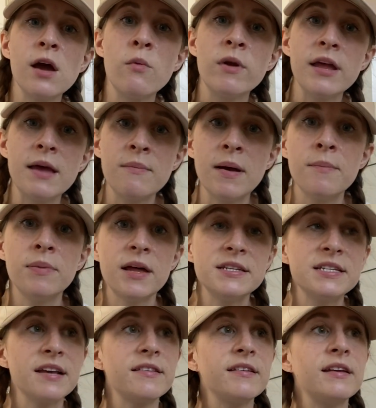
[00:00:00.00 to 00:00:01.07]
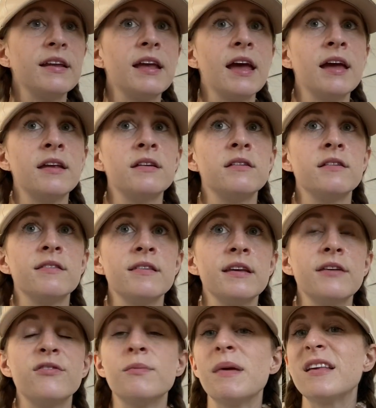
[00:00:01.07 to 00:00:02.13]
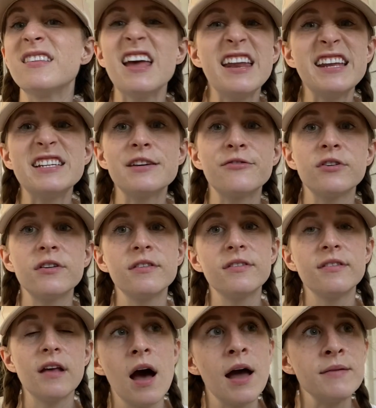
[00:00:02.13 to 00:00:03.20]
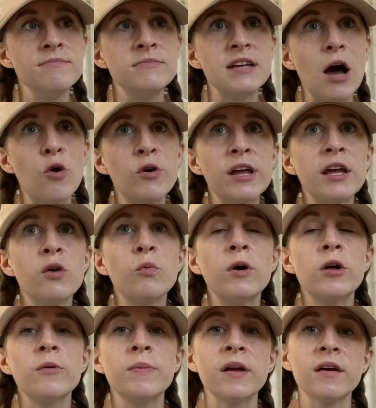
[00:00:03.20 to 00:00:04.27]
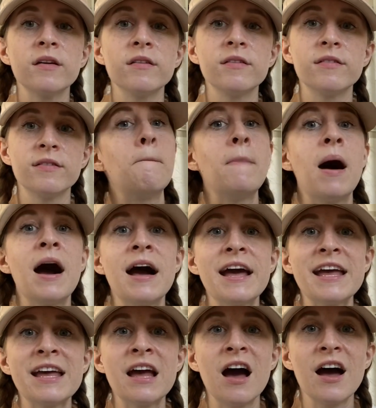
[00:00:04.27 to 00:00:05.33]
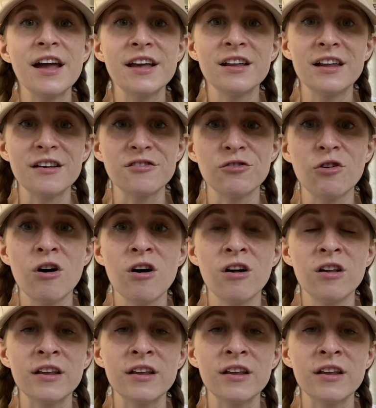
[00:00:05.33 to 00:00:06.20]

want to get my blood tested again to see if it makes any difference. I'm doubting it will because my high cholesterol